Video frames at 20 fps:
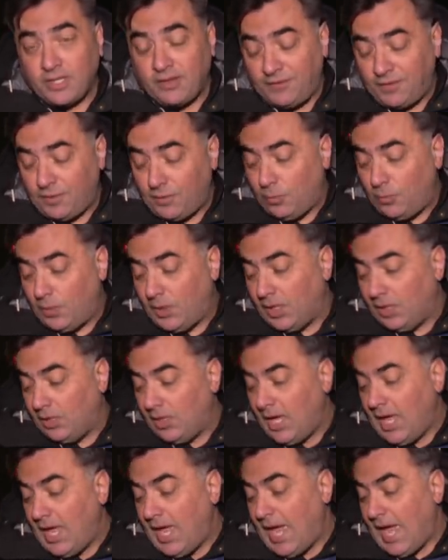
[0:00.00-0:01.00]
if you will,
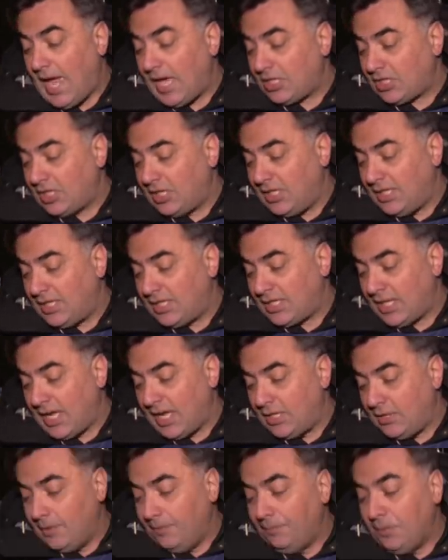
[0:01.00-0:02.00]
actually said,